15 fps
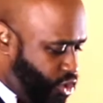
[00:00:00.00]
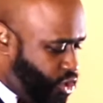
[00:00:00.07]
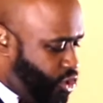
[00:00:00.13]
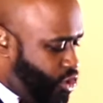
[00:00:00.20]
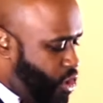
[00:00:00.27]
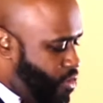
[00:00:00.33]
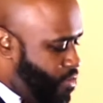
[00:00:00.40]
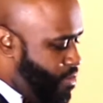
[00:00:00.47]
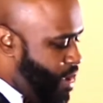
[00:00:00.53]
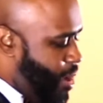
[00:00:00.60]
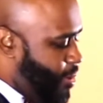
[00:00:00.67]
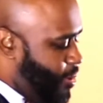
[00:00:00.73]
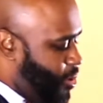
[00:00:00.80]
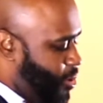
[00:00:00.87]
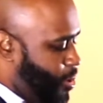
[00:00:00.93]
so
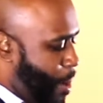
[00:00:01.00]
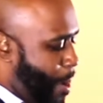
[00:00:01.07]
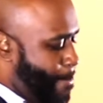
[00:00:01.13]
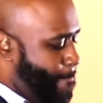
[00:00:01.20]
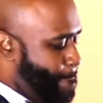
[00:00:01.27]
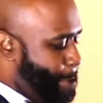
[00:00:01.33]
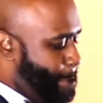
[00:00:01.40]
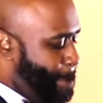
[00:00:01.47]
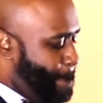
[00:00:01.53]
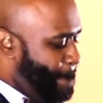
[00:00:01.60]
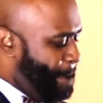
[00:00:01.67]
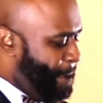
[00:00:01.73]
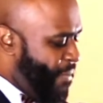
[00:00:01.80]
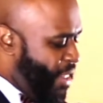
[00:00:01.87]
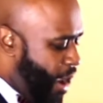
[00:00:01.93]
much.
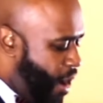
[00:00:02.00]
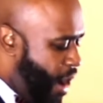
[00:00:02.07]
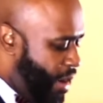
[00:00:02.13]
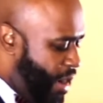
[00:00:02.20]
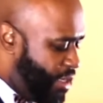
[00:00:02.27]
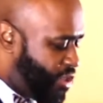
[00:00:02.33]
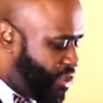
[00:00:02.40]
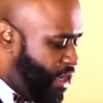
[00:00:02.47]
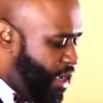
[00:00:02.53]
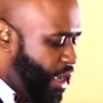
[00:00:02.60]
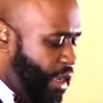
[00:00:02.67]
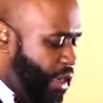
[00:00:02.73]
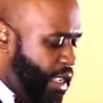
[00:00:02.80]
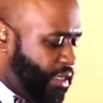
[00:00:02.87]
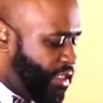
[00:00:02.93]
All right,
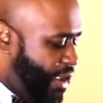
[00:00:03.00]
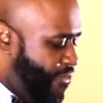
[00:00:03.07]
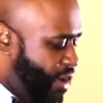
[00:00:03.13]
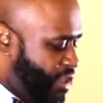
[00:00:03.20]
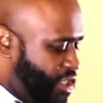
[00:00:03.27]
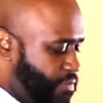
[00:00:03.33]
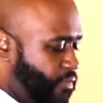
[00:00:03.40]
let's let's give